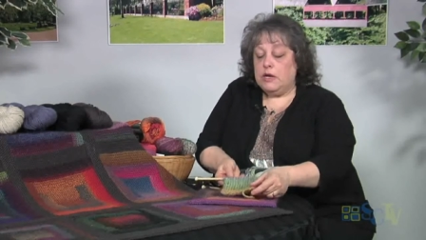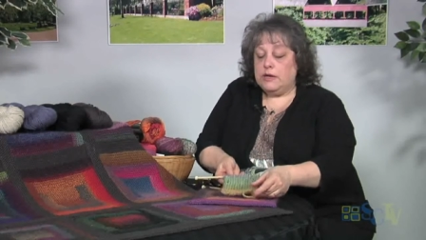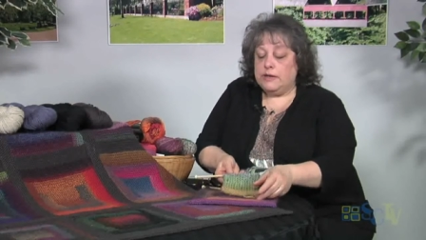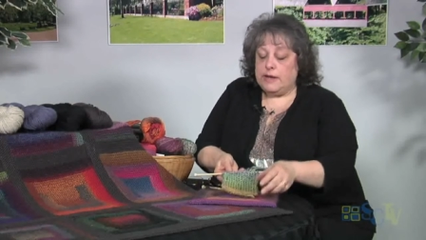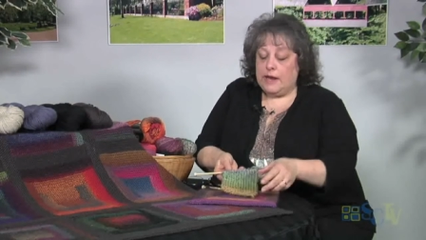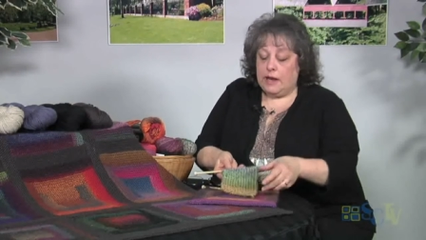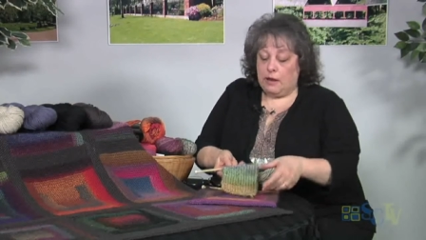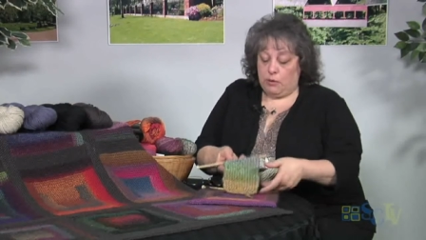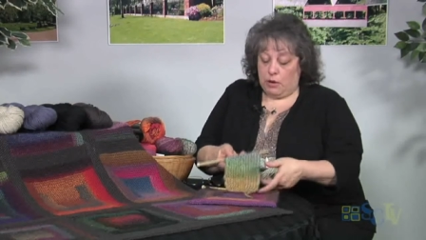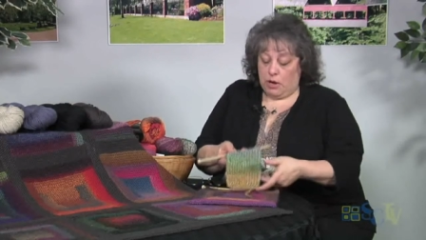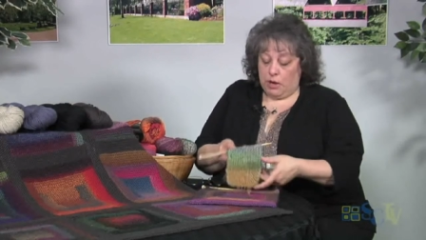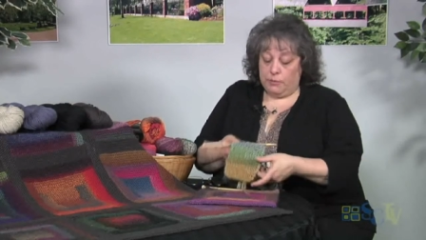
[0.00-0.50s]

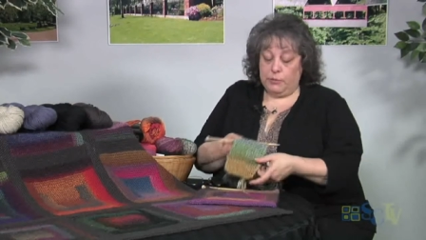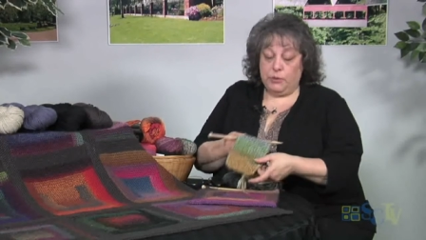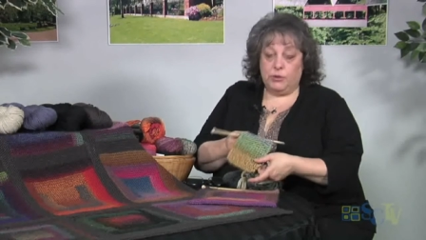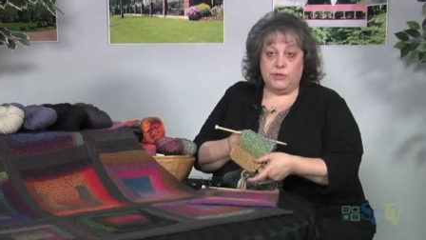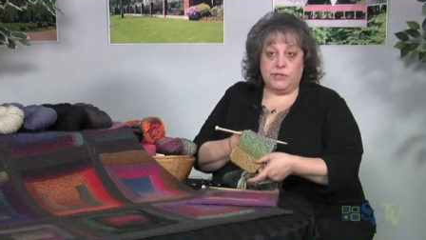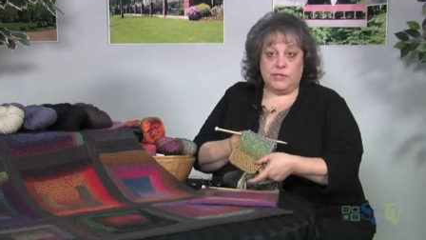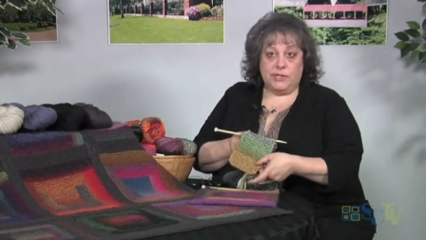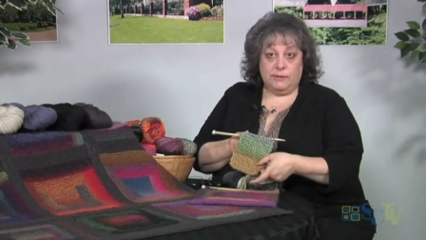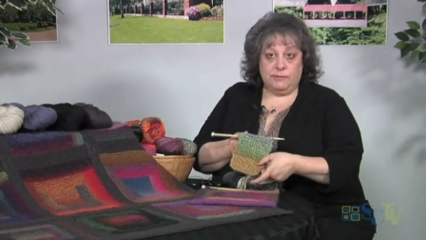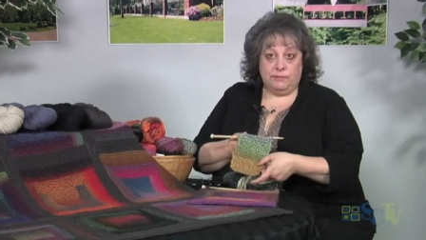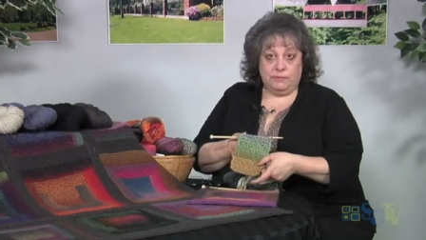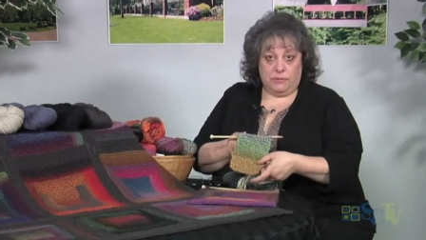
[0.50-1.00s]
Now I'm
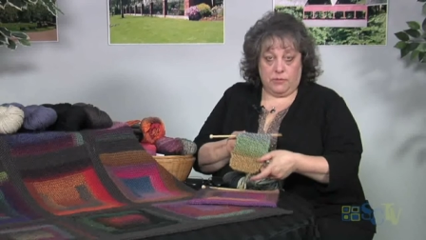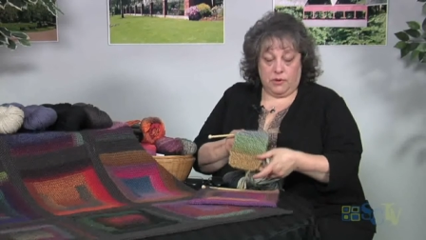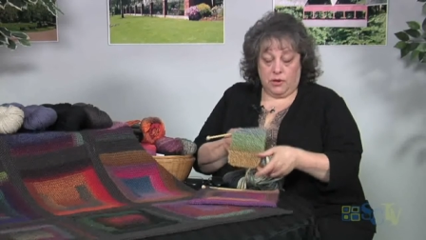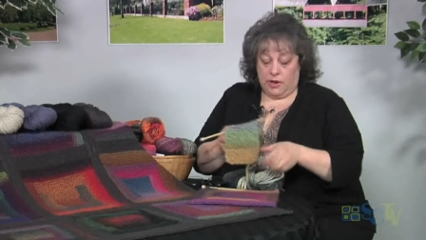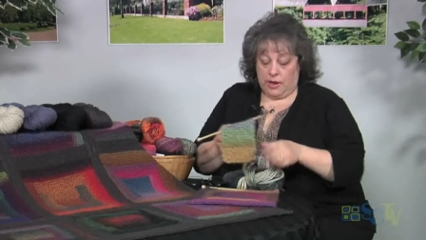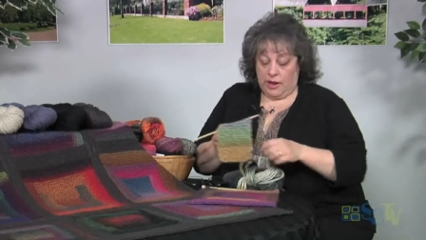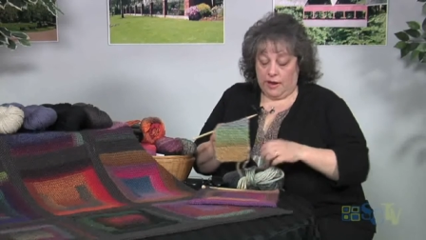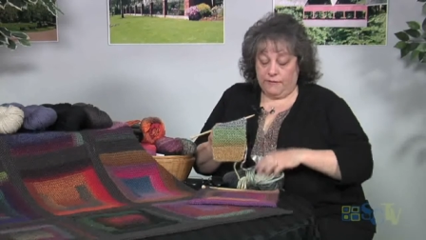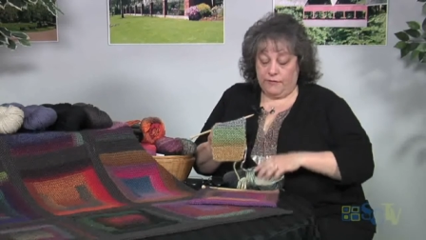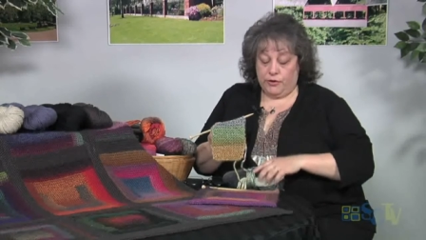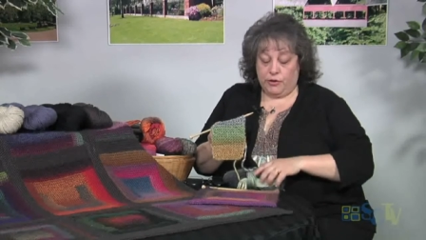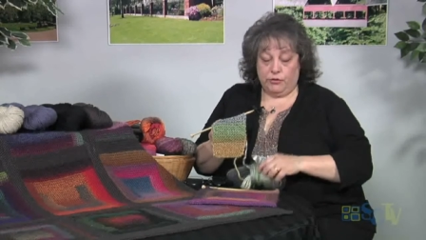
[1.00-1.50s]
using
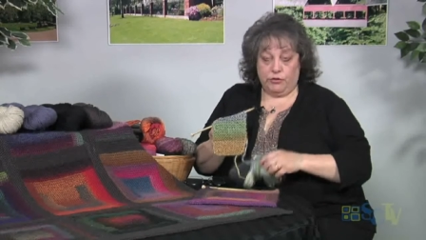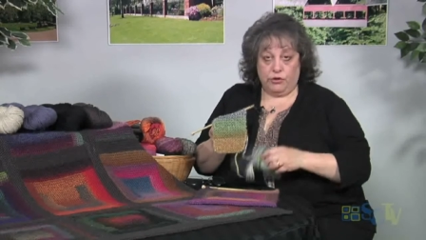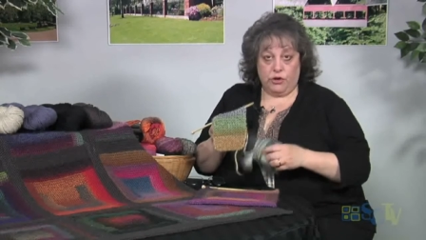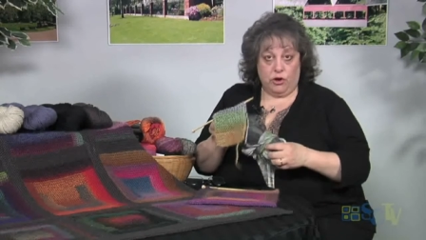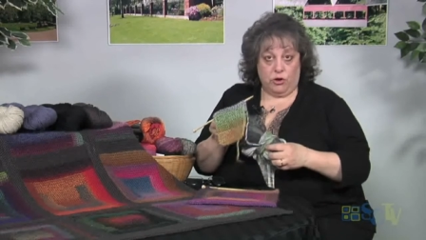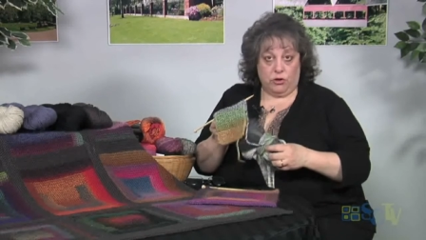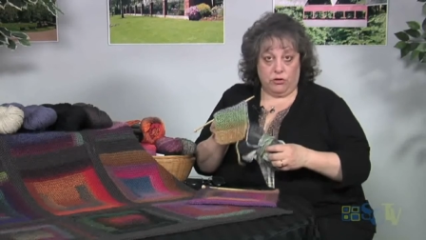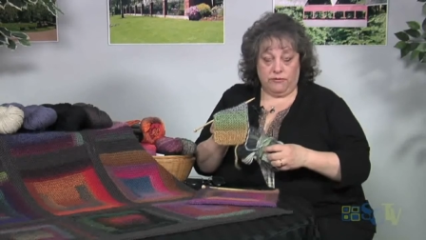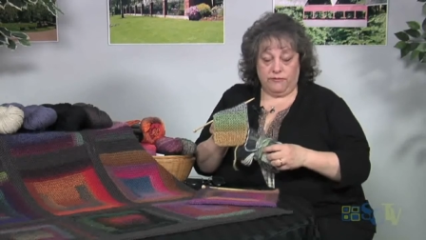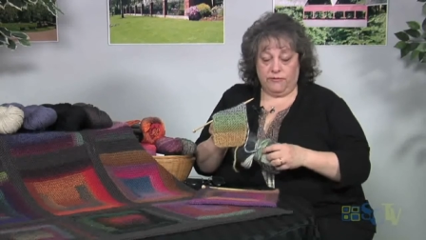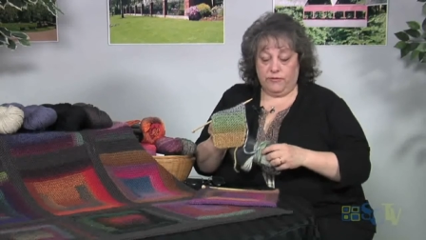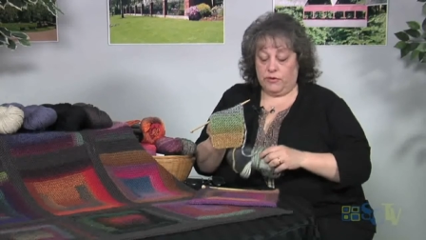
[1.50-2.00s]
heavier
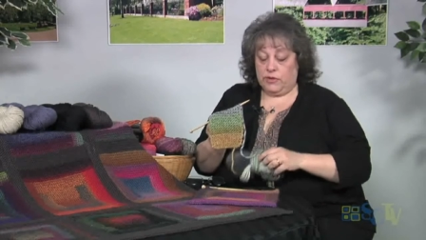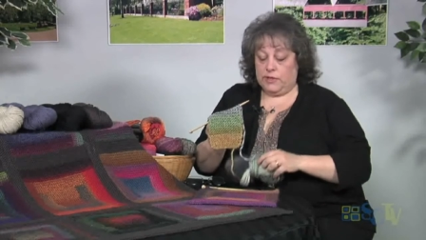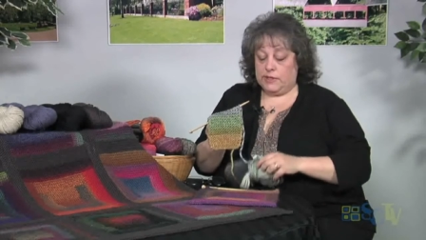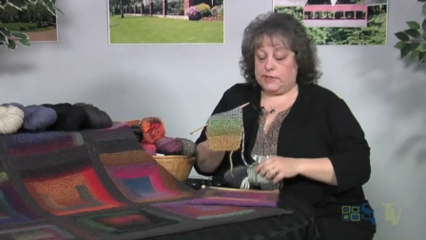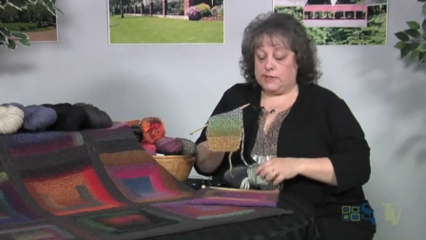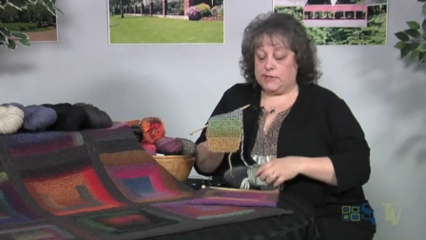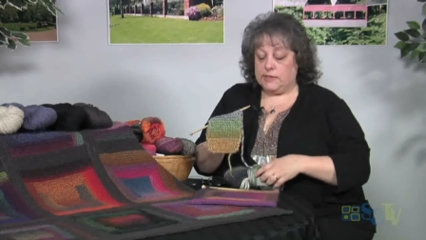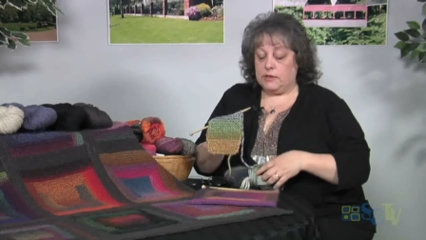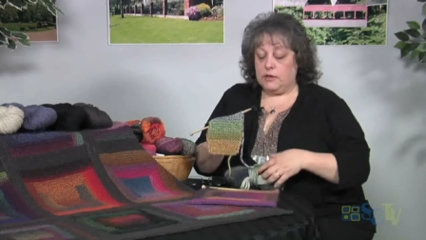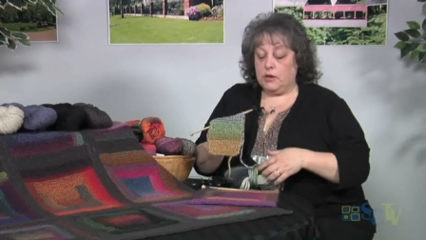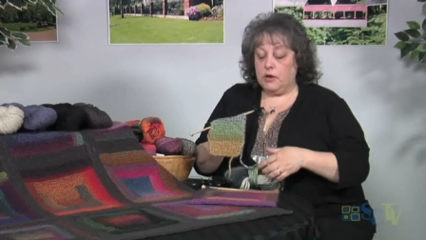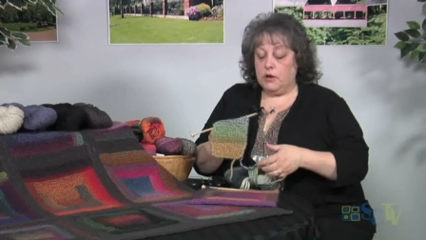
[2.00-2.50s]
yarn for
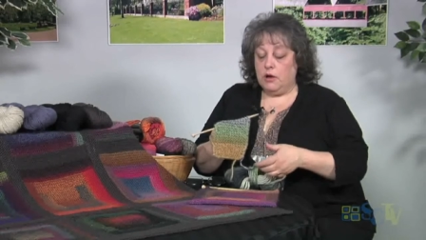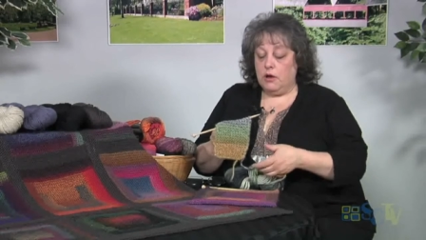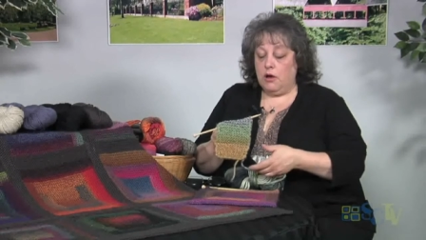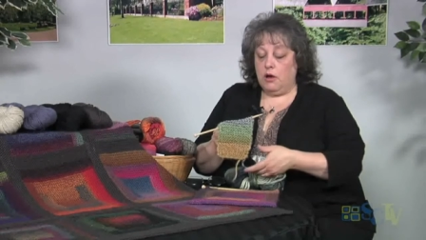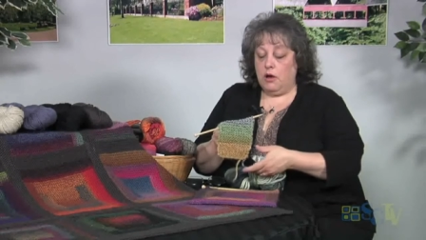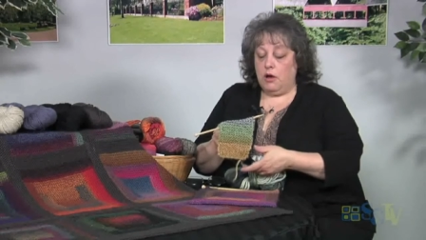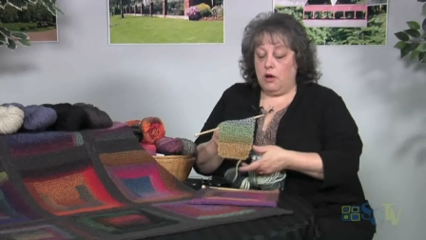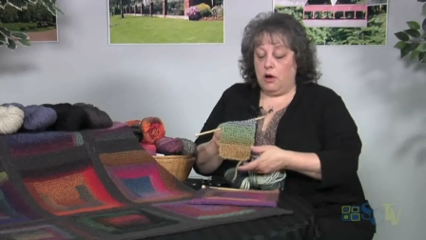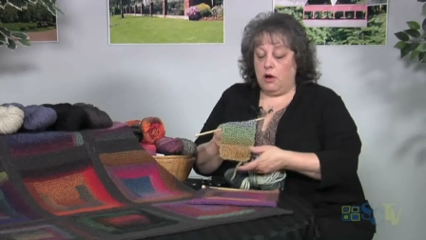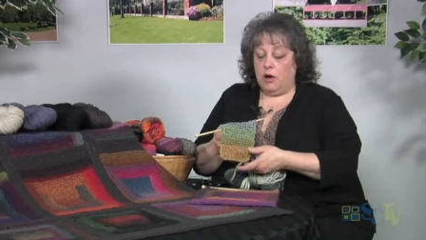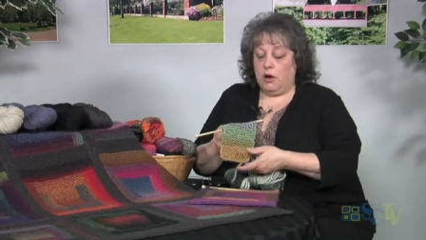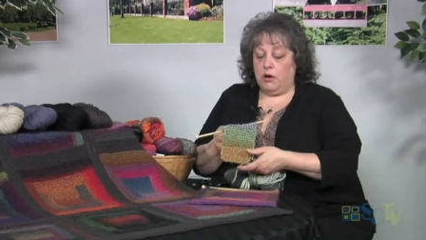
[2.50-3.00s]
this
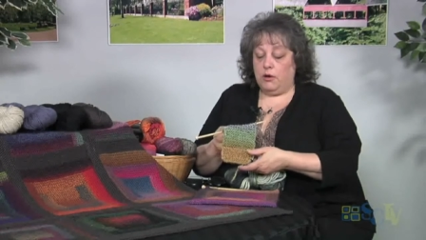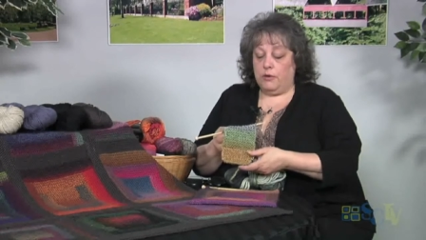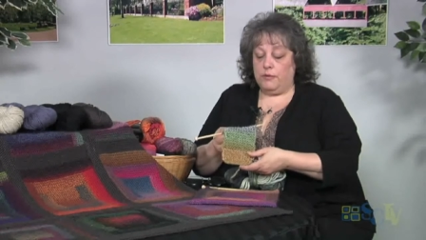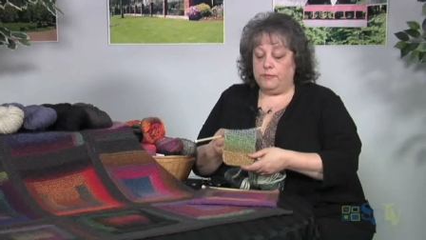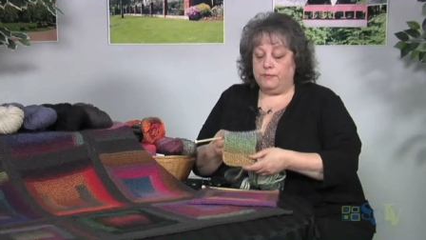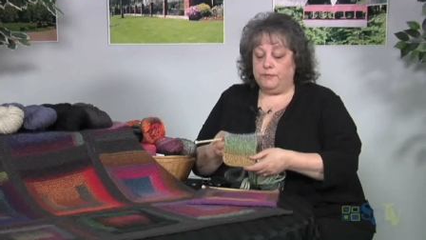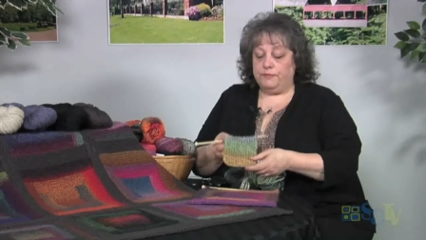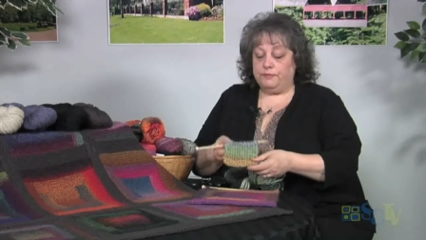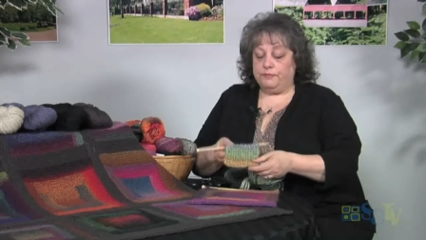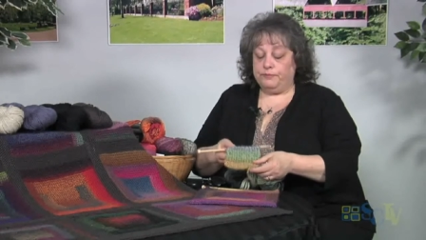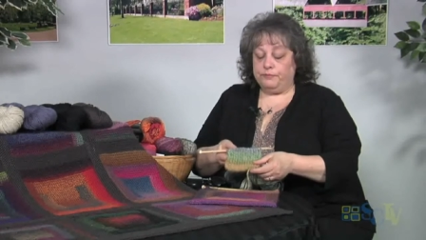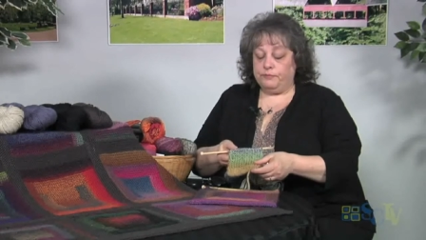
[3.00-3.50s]

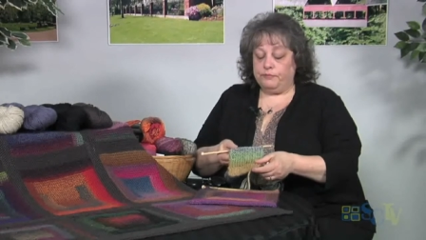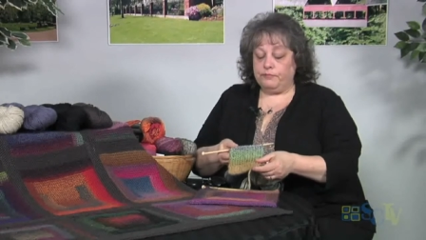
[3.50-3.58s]
um,